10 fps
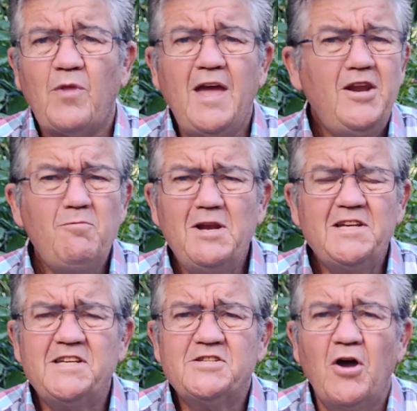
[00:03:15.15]
And
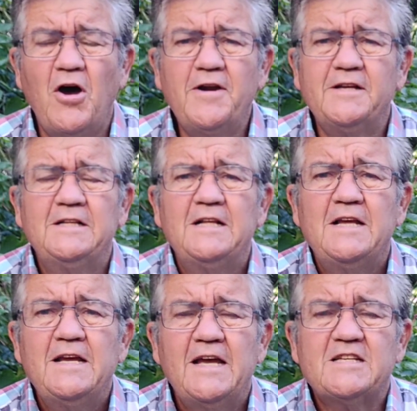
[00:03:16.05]
humility is hard.
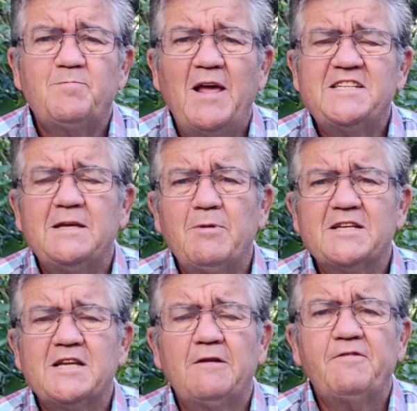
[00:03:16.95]
It's placing
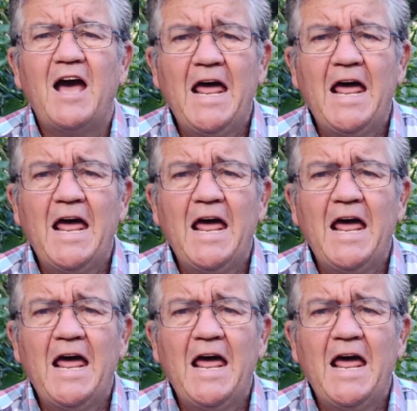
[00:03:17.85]
myself